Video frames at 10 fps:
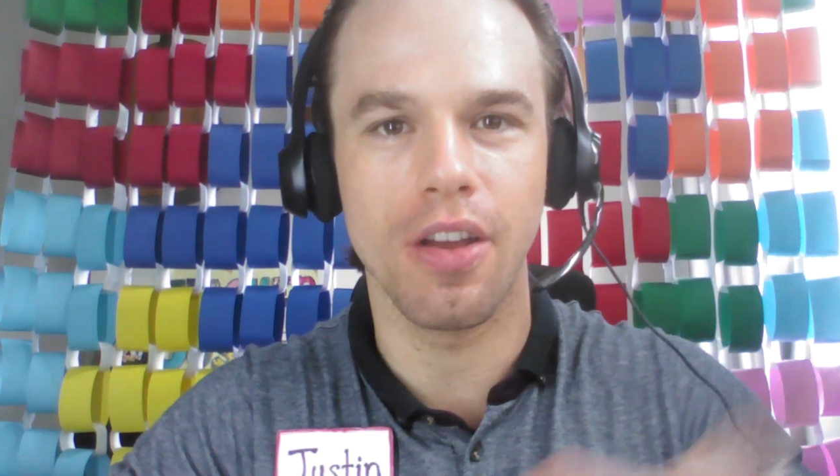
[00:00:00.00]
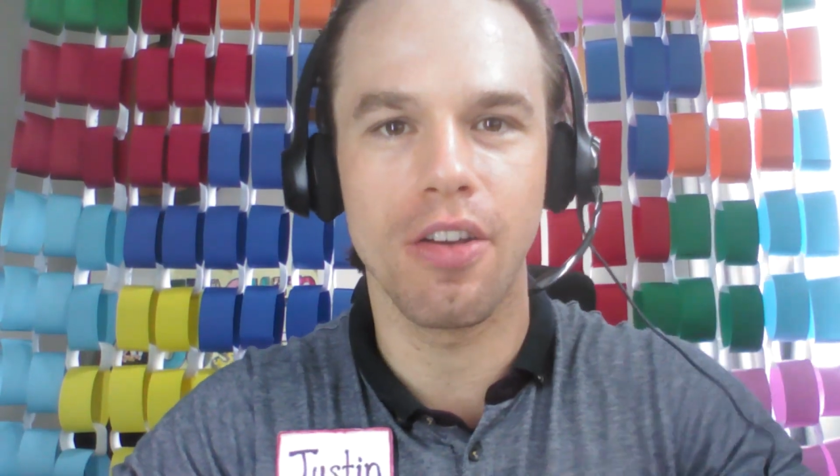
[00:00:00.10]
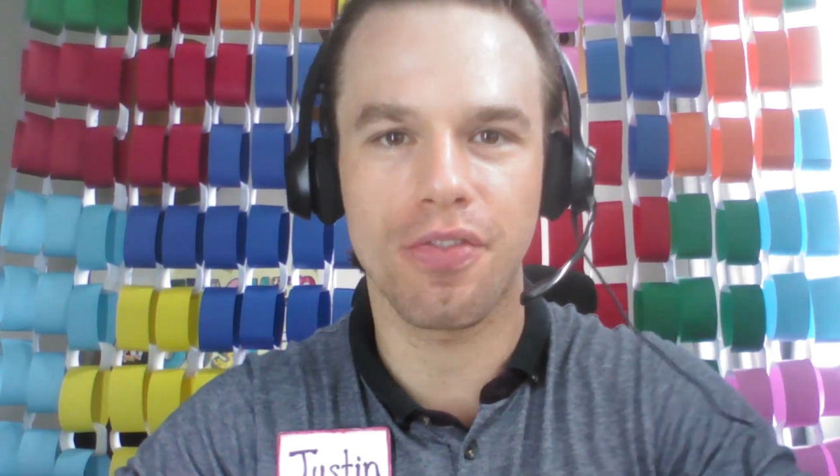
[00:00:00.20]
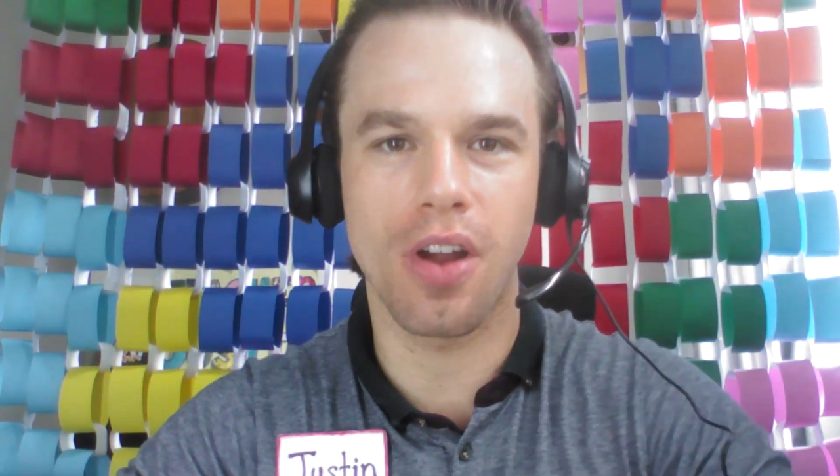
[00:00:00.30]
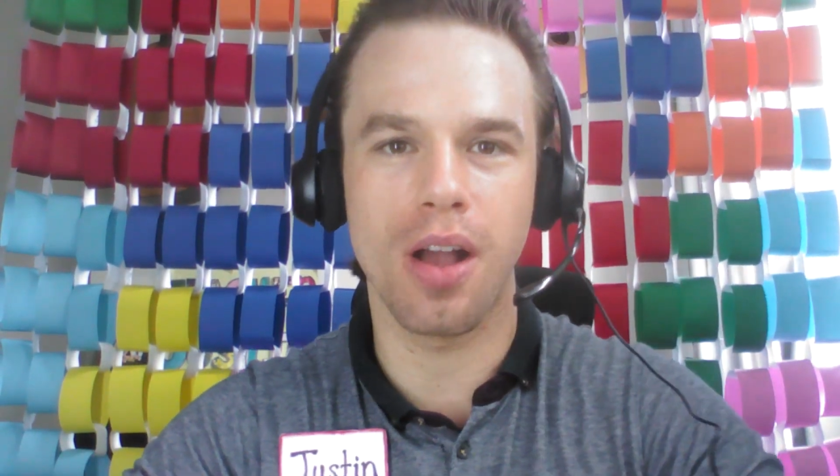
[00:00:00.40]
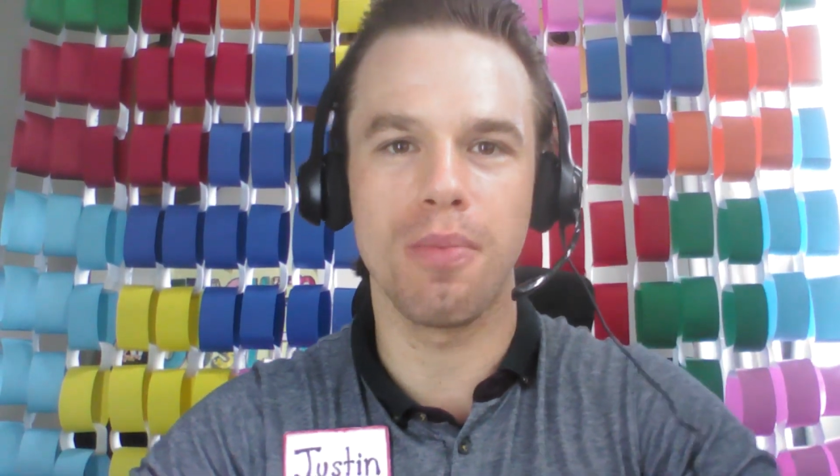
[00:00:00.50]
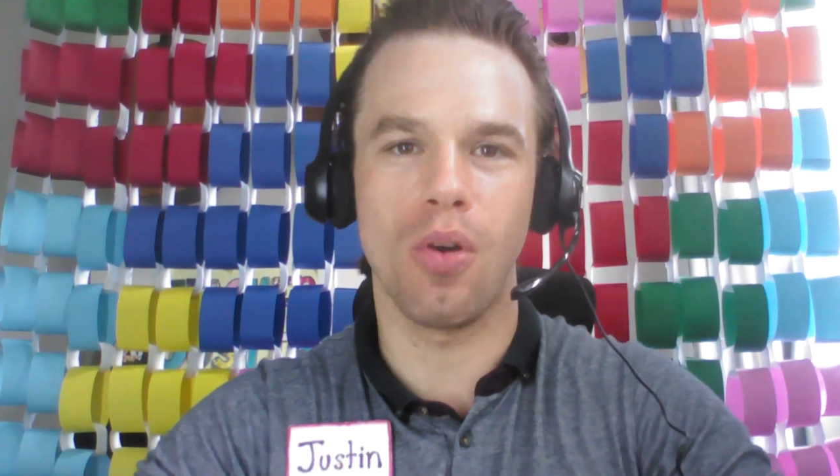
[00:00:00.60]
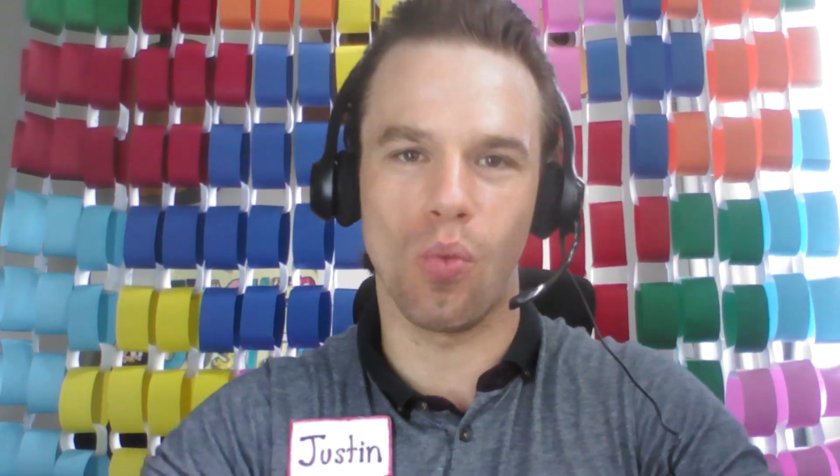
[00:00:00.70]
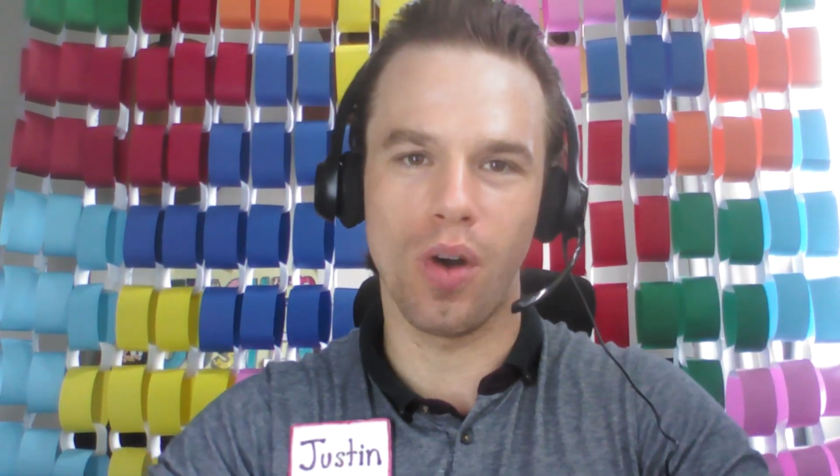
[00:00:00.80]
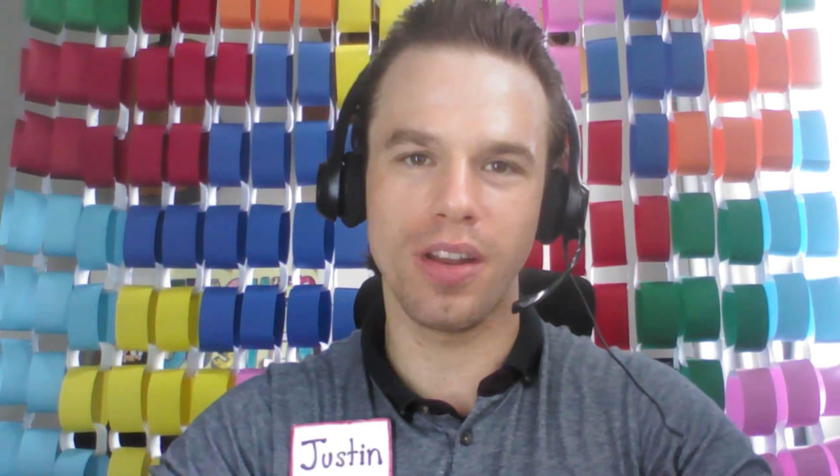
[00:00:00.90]
from
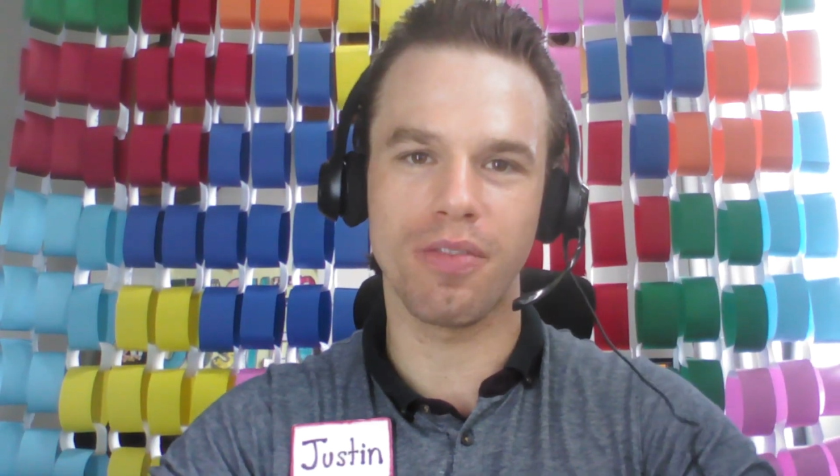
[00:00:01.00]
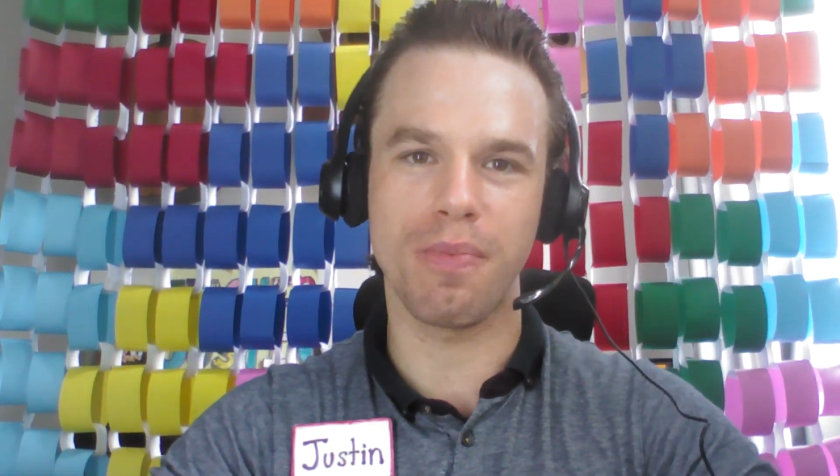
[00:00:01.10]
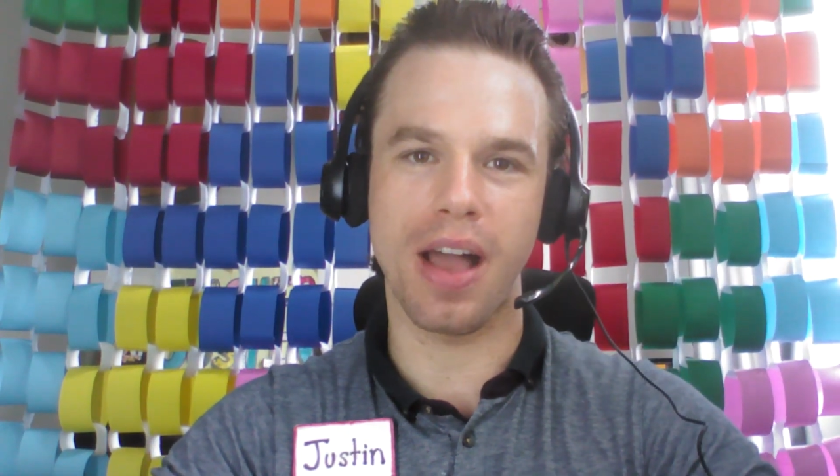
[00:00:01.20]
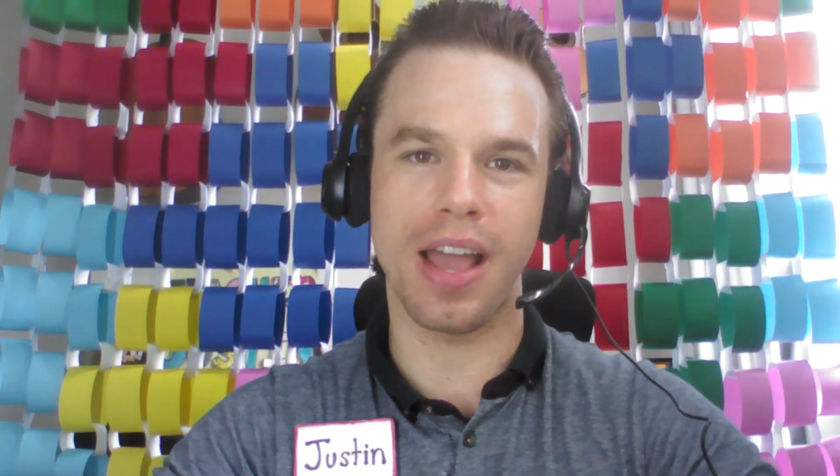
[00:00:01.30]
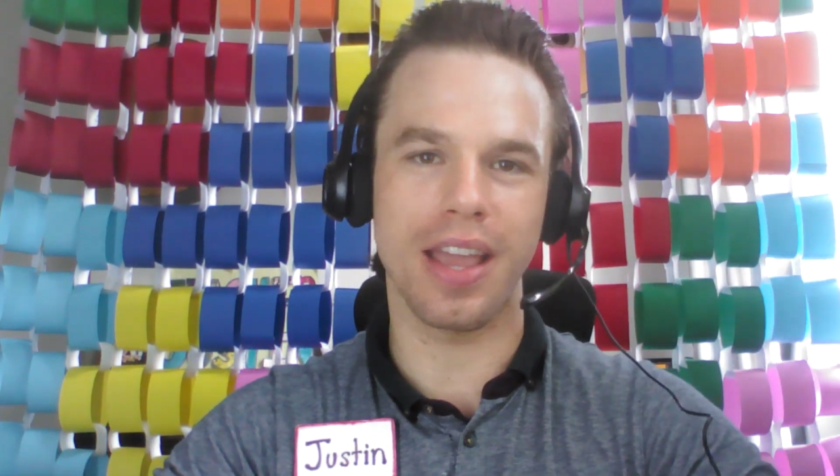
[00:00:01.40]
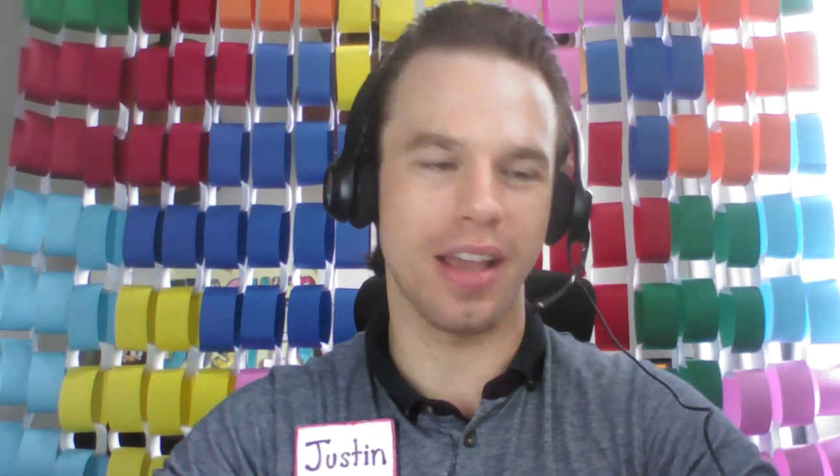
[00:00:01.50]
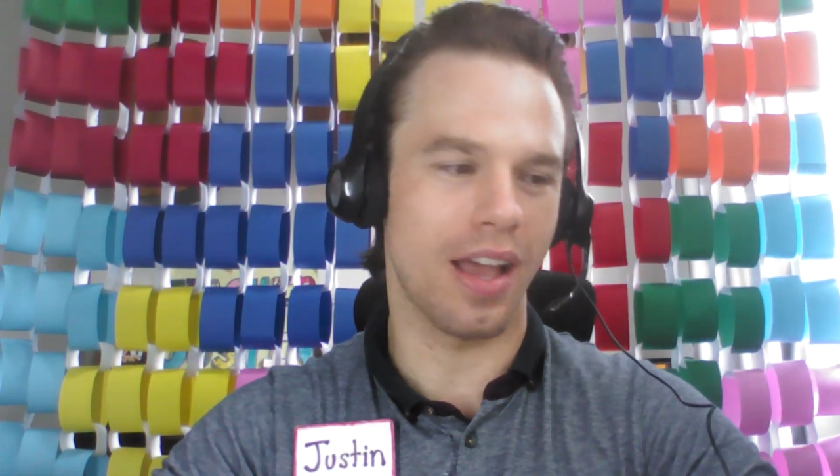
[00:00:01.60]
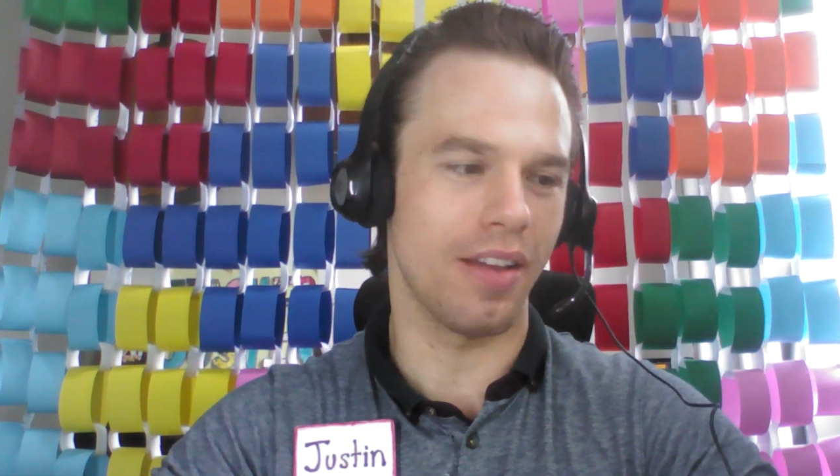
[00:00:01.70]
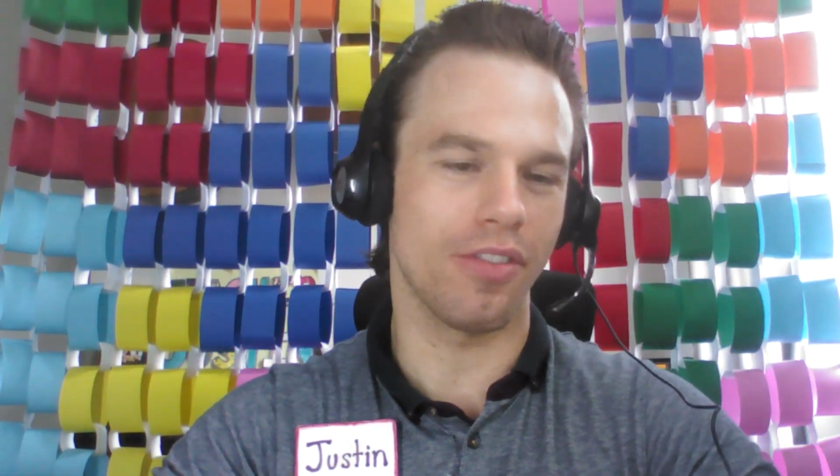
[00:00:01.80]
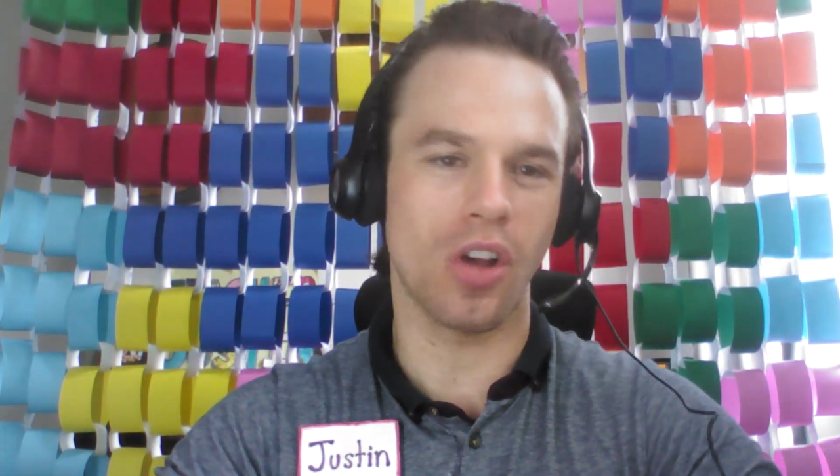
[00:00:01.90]
one of
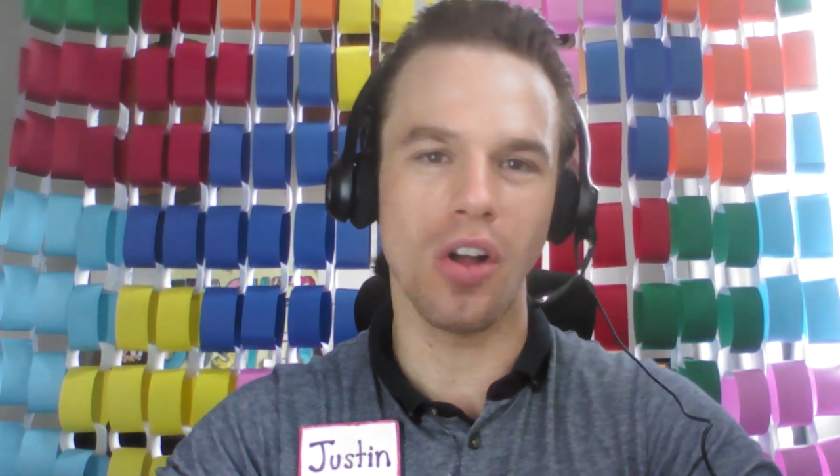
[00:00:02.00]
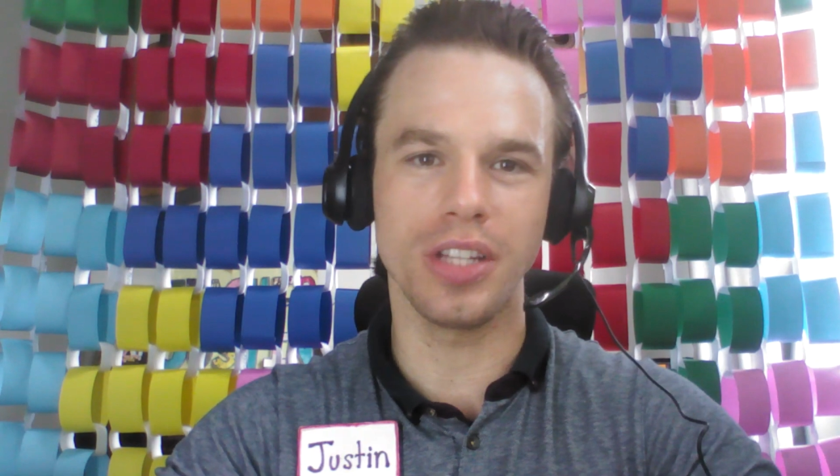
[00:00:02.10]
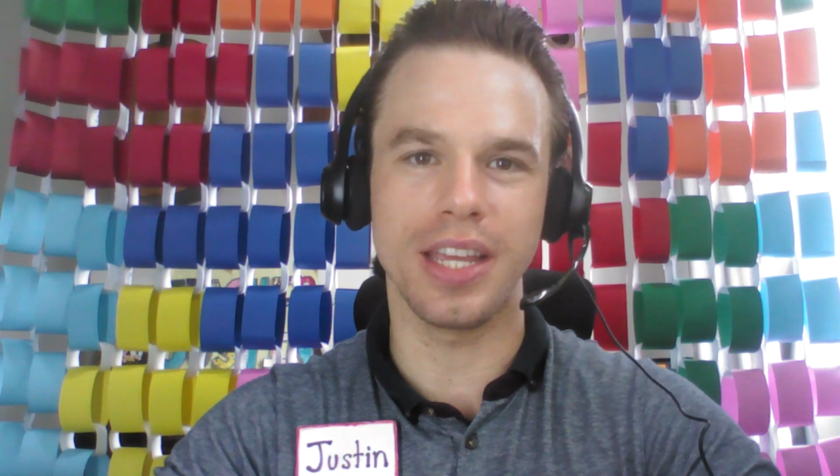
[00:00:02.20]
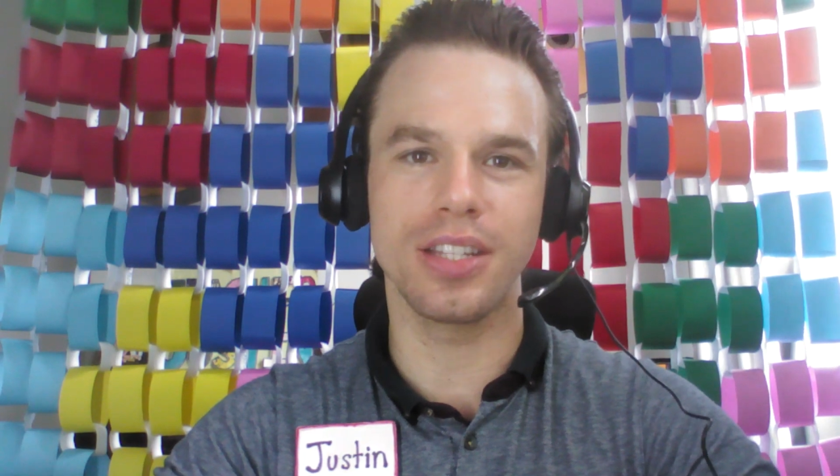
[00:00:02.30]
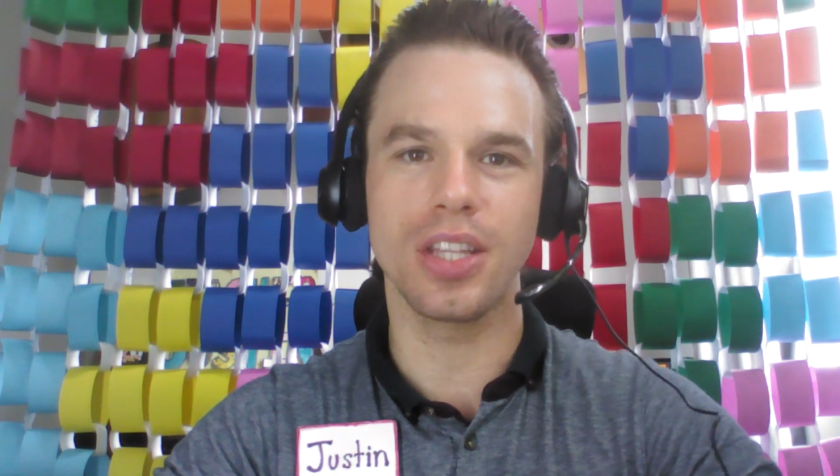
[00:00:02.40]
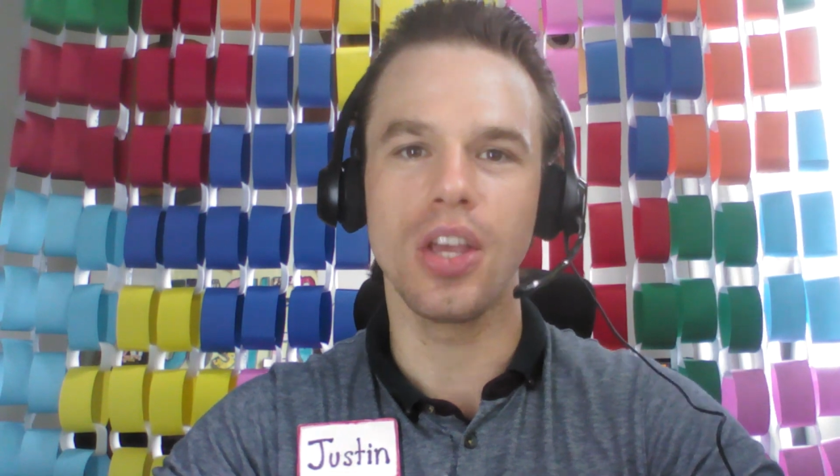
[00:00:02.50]
my colleagues